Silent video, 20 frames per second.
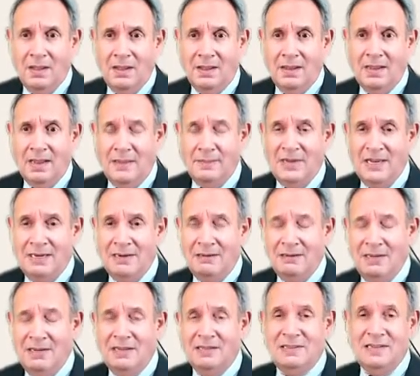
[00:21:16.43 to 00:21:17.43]
I mean,
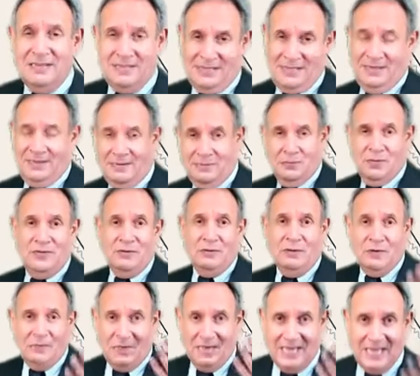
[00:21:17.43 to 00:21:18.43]
listen, when
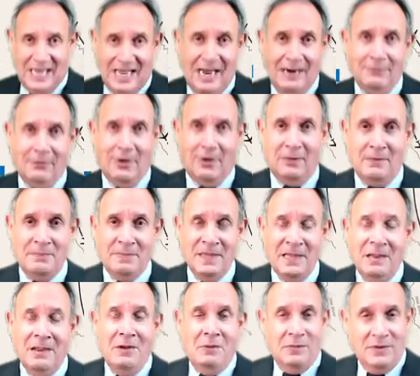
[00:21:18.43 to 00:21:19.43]
you go to Cairo,
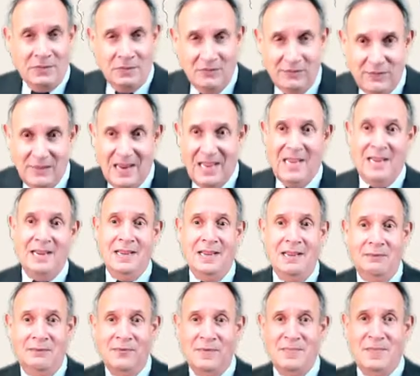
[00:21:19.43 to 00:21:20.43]
when you fly
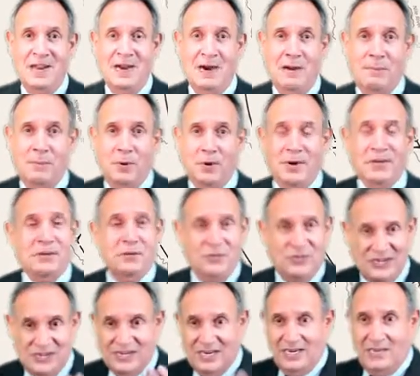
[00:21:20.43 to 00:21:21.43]
in from the airport, you
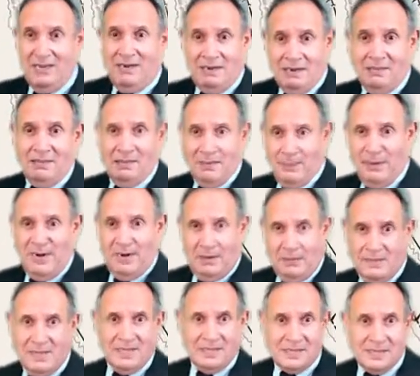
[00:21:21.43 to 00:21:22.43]
see the
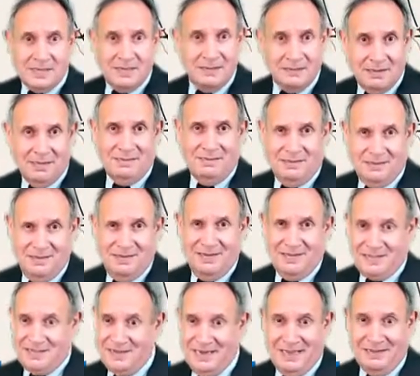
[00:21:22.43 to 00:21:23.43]
pyramids.
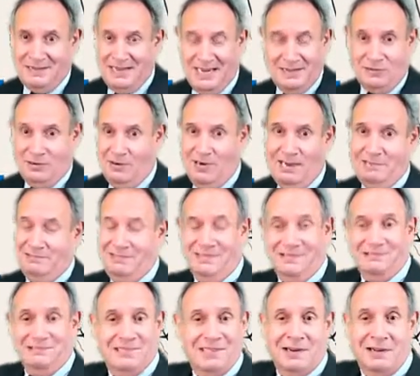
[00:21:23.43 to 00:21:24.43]
It's not like they're out in
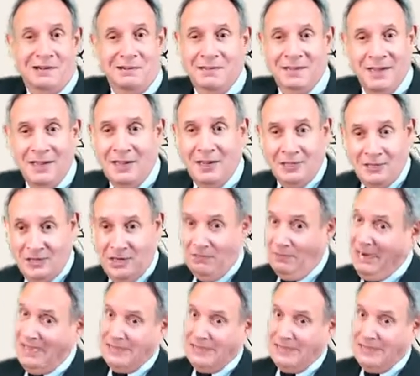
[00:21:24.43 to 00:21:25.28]
the, you know, they're right